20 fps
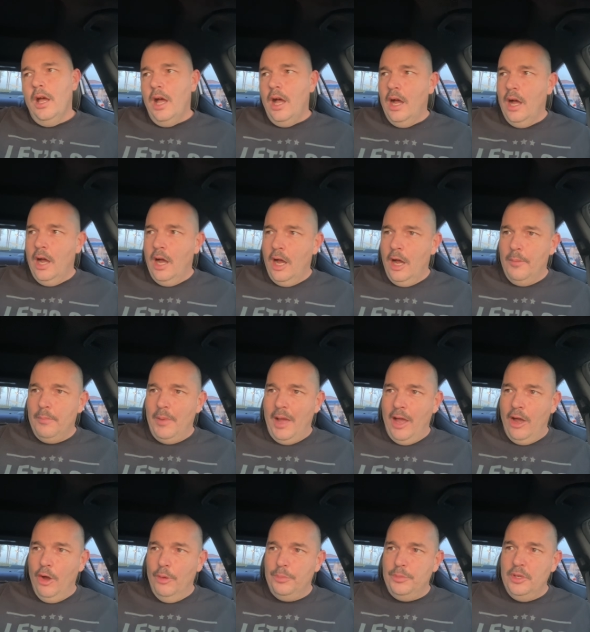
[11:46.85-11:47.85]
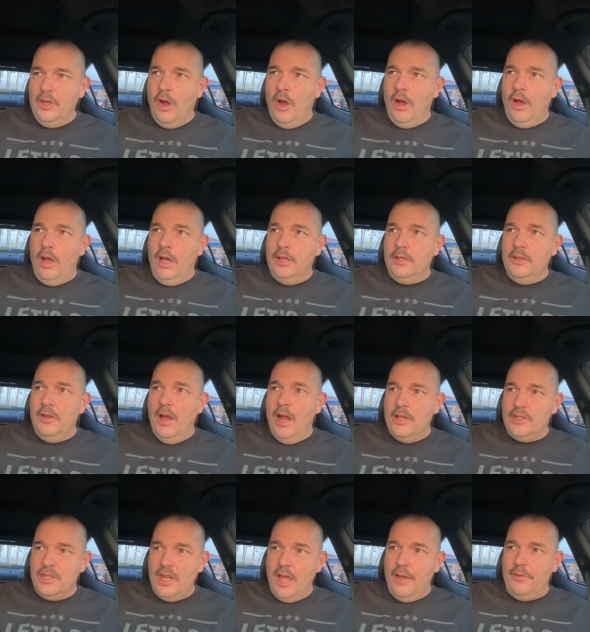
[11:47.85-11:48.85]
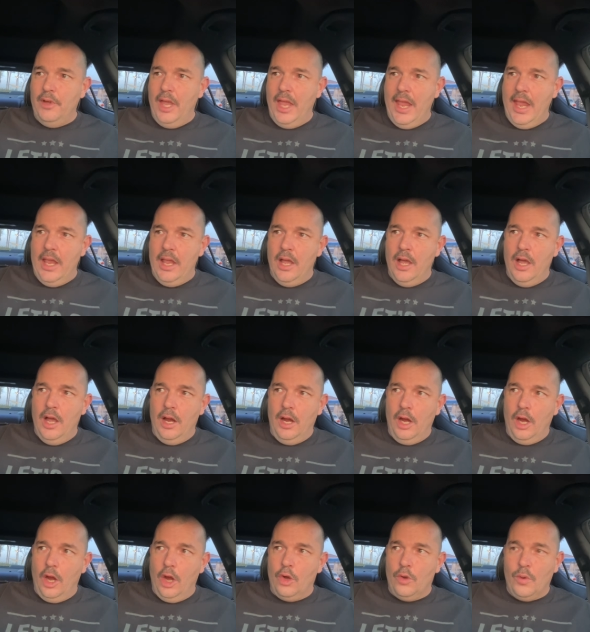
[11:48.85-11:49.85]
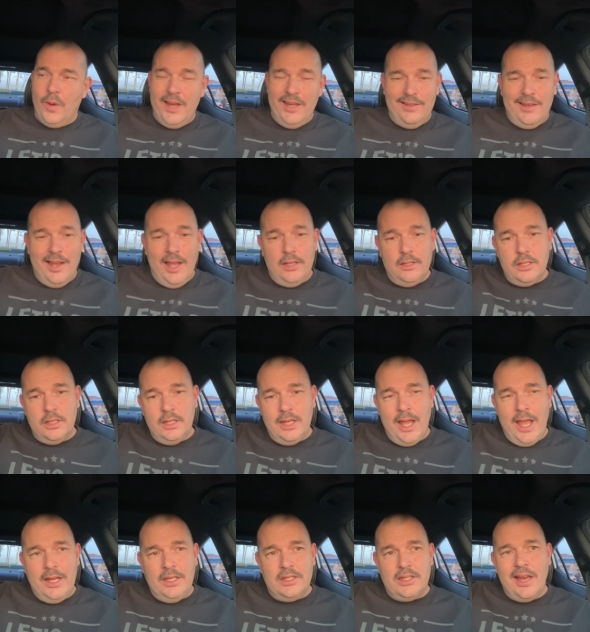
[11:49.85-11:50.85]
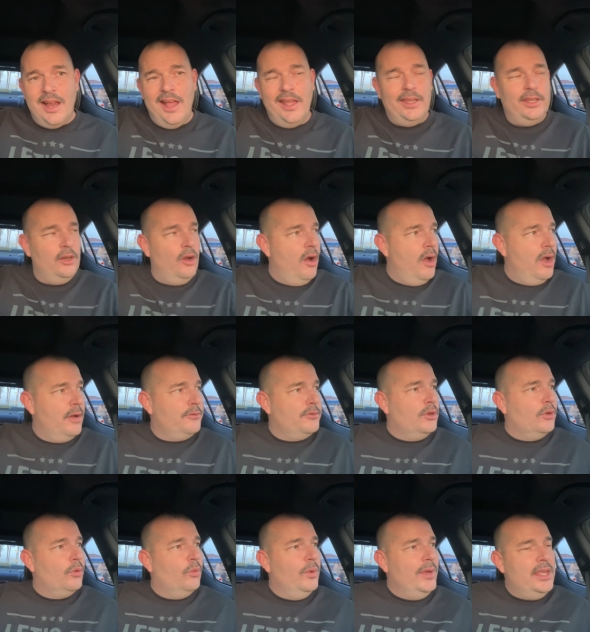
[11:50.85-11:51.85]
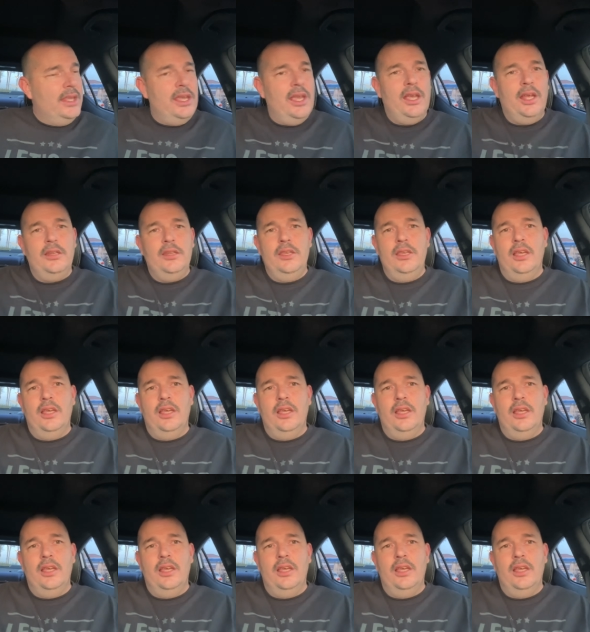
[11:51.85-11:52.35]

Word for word: um, I hope you, got, you guys have a uh, great night tonight, tying off your weekend.